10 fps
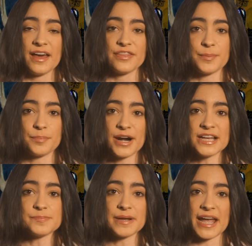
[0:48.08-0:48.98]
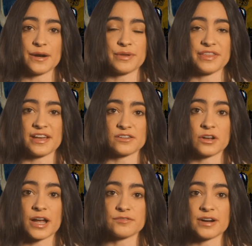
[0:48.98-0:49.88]
The prayers began with
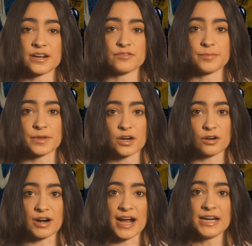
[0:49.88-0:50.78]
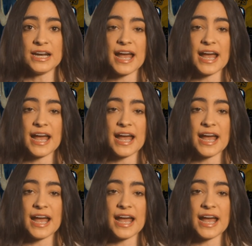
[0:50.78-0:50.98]
Erdogan reading from the Quran,